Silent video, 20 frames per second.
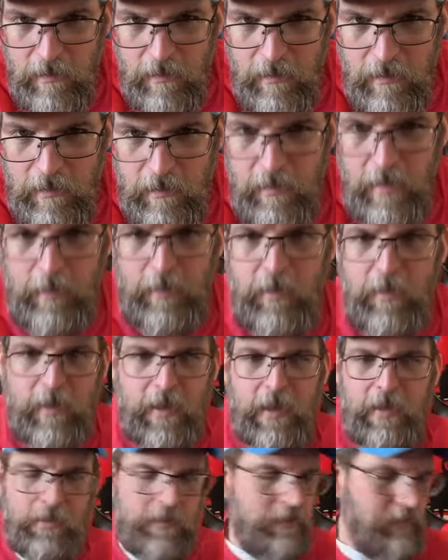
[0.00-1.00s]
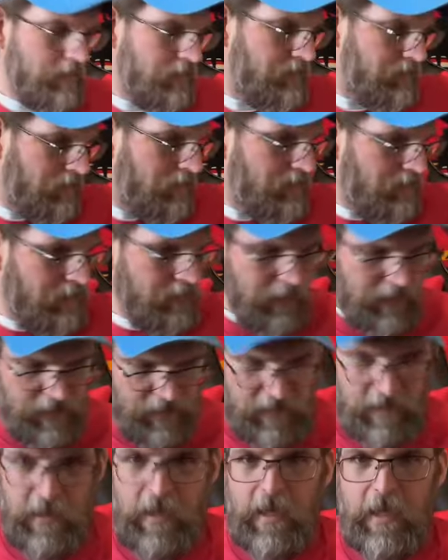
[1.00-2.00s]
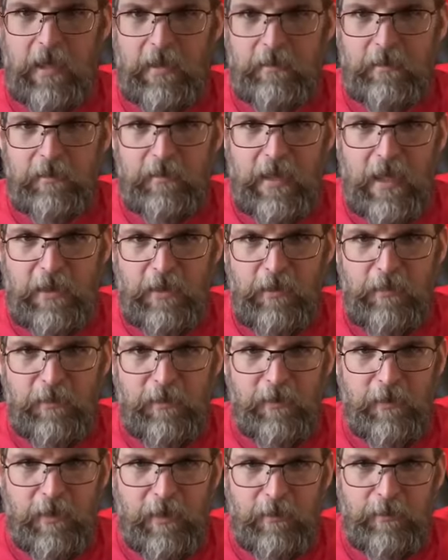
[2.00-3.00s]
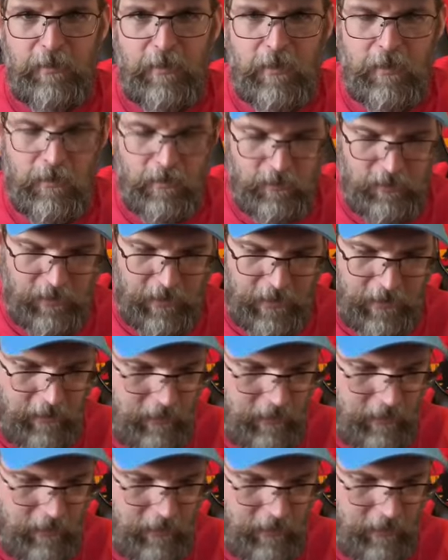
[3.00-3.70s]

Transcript: you can. But thank you for your help, Nicole J.